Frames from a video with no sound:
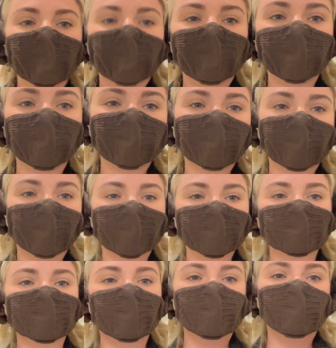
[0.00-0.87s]
Hi
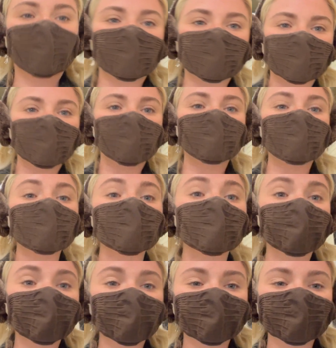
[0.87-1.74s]
guys, okay, so we are
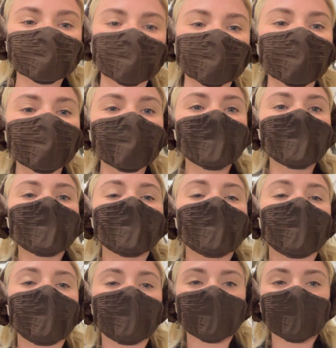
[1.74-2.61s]
currently
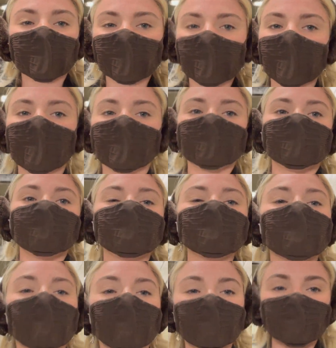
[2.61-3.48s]
on our way to
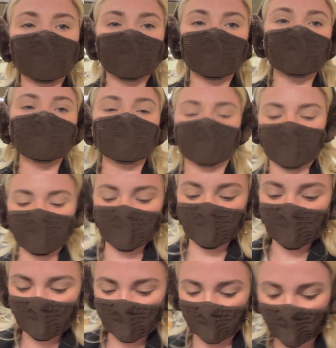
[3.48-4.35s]
an all-you-can-eat
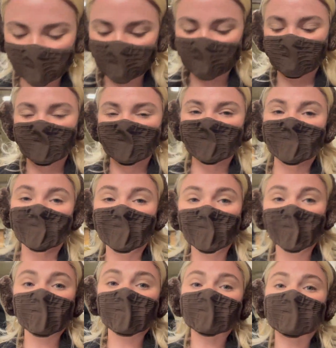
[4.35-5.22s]
sushi place,
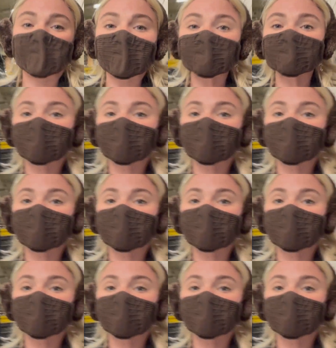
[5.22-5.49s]
where last